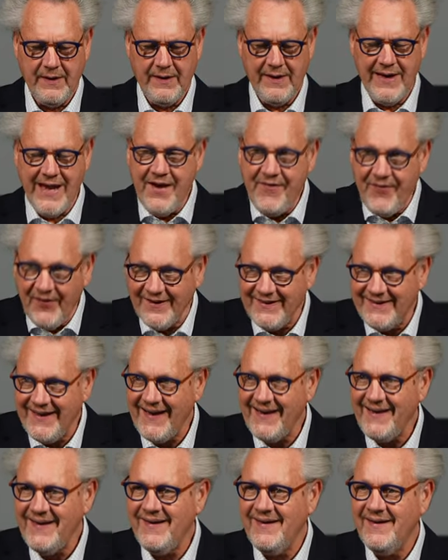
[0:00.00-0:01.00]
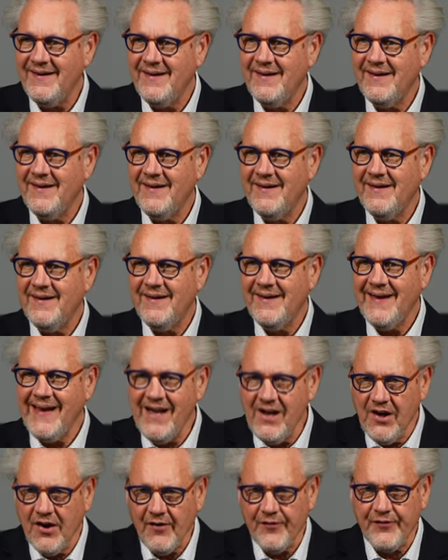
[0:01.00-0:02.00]
Even then, He
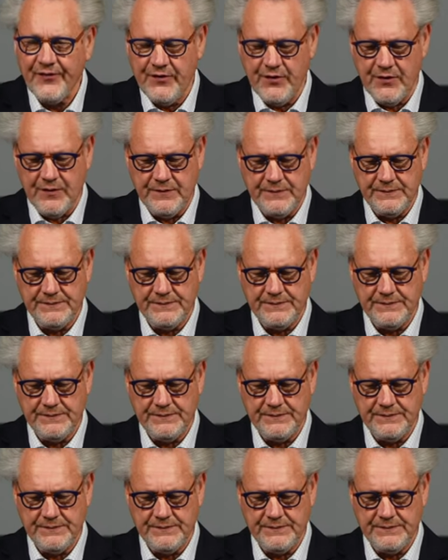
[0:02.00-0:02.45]
loved you.